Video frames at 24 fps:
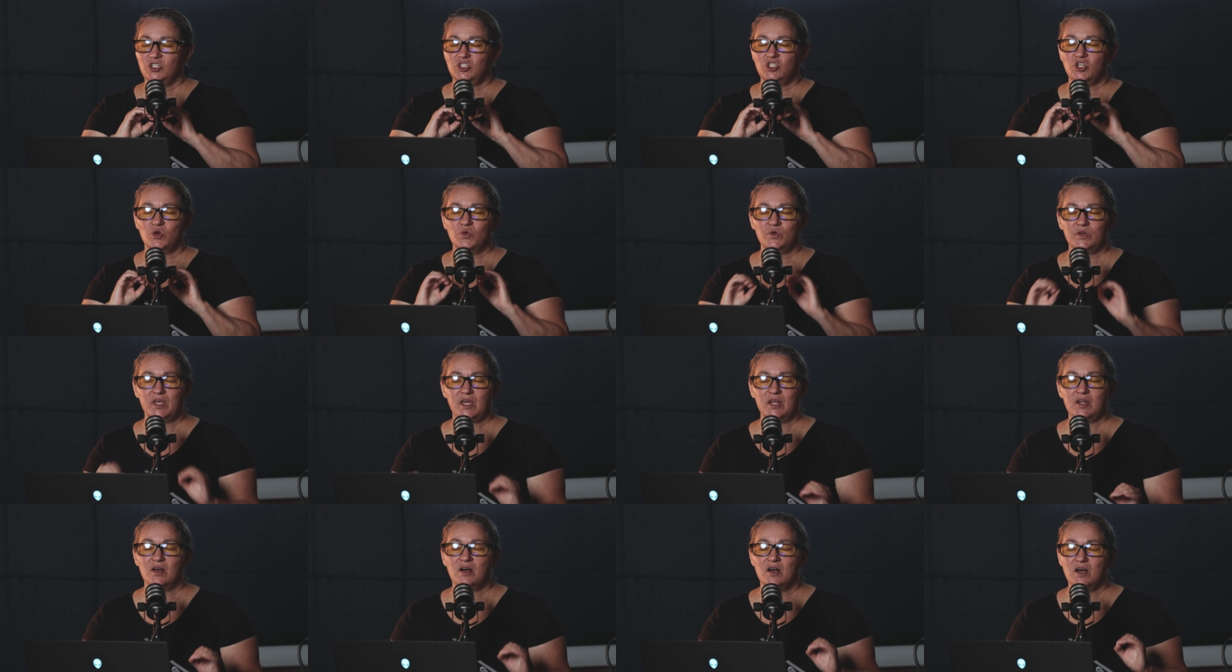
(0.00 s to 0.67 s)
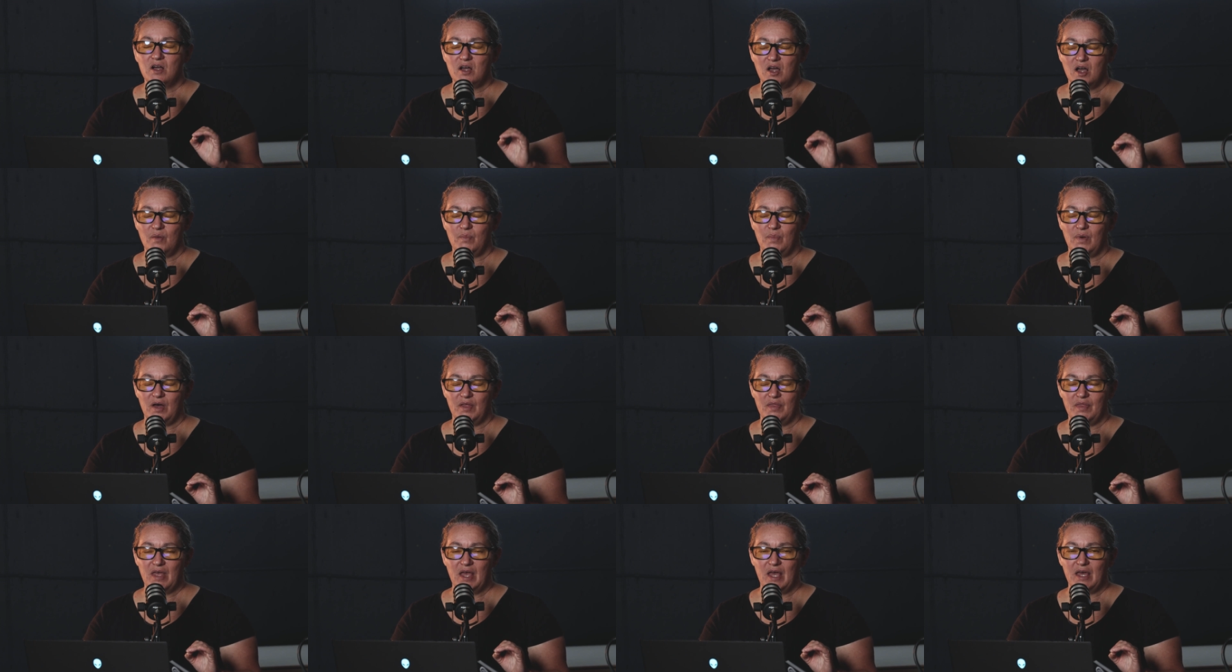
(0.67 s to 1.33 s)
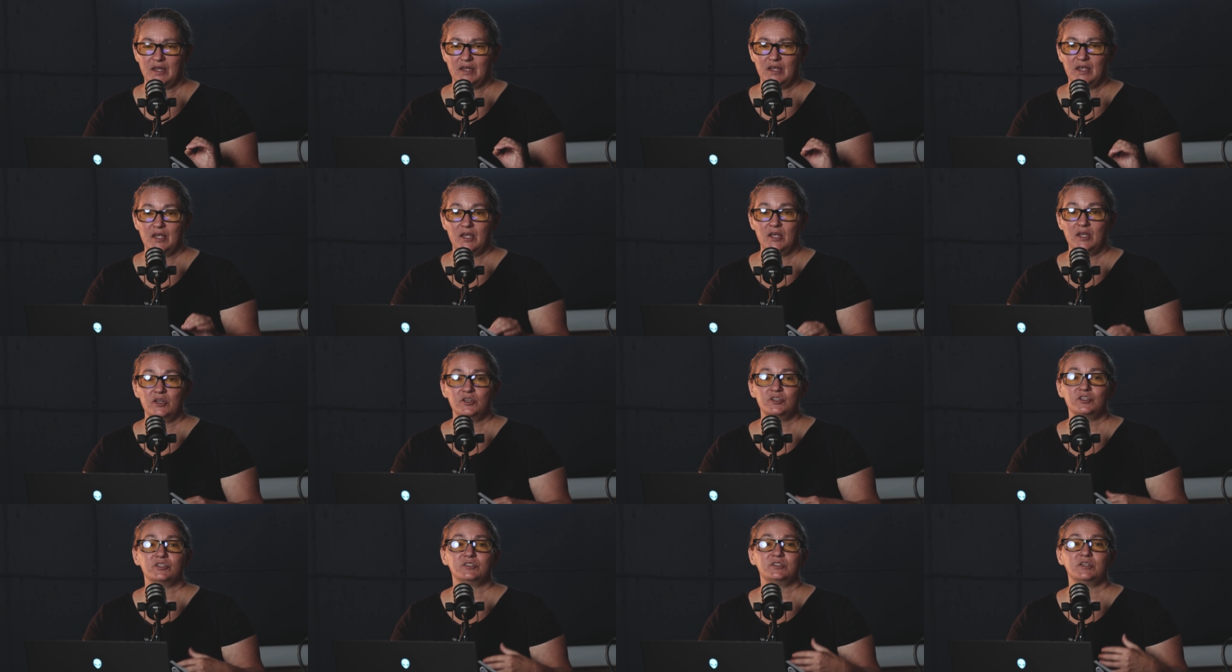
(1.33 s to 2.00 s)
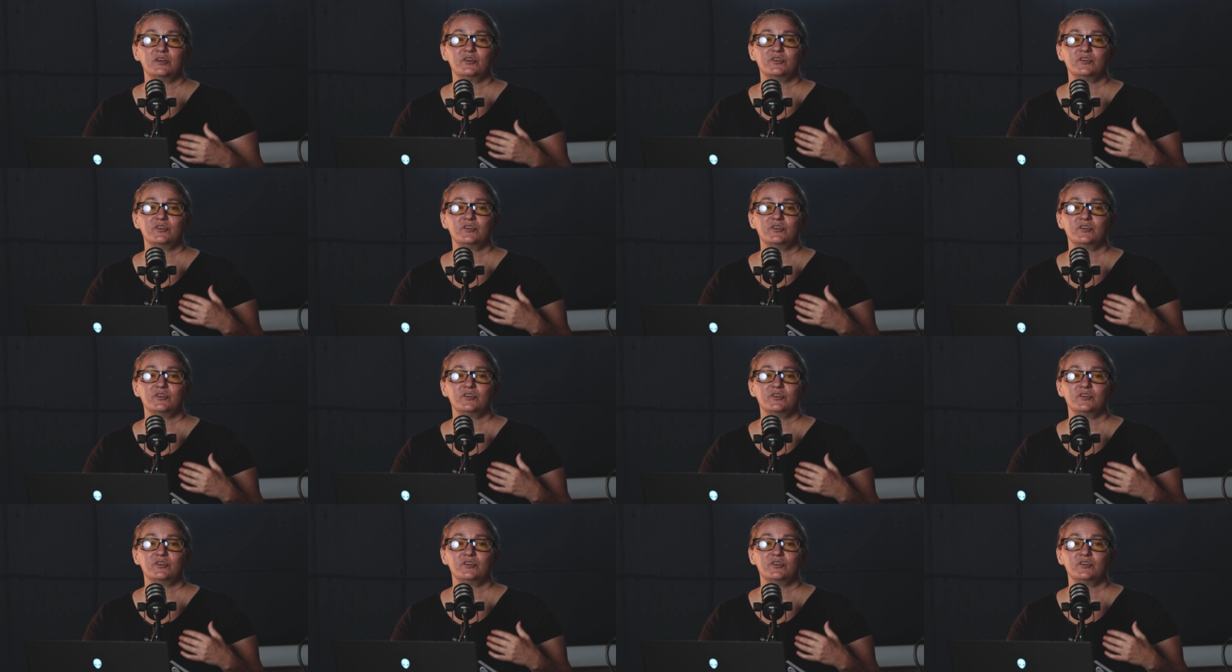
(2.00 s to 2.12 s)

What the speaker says: Don't get hung up on that. Just